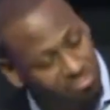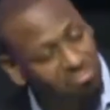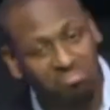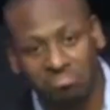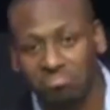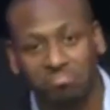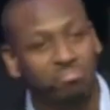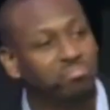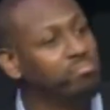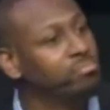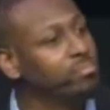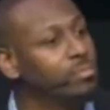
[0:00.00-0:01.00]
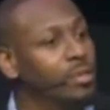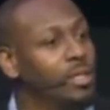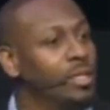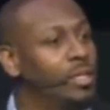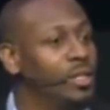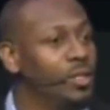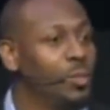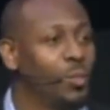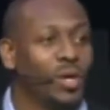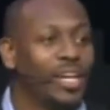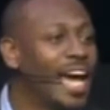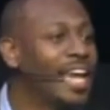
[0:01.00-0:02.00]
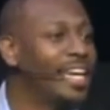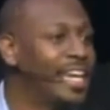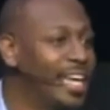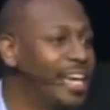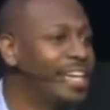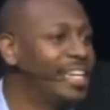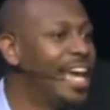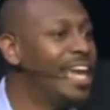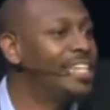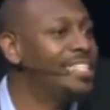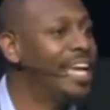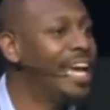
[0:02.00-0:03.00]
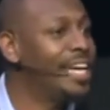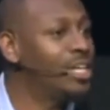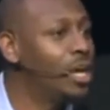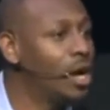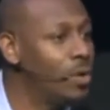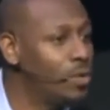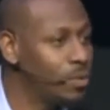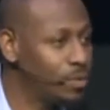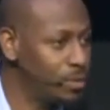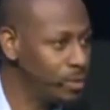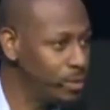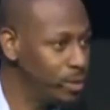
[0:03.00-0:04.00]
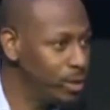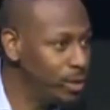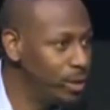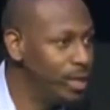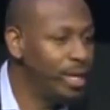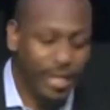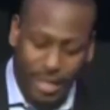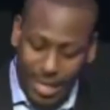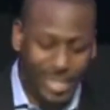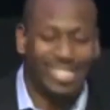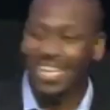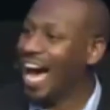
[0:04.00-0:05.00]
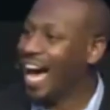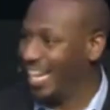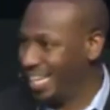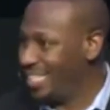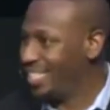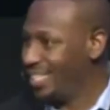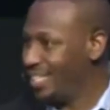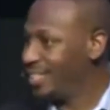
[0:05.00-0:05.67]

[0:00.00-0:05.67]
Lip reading: we're not letting daddy's hand go. He's got it.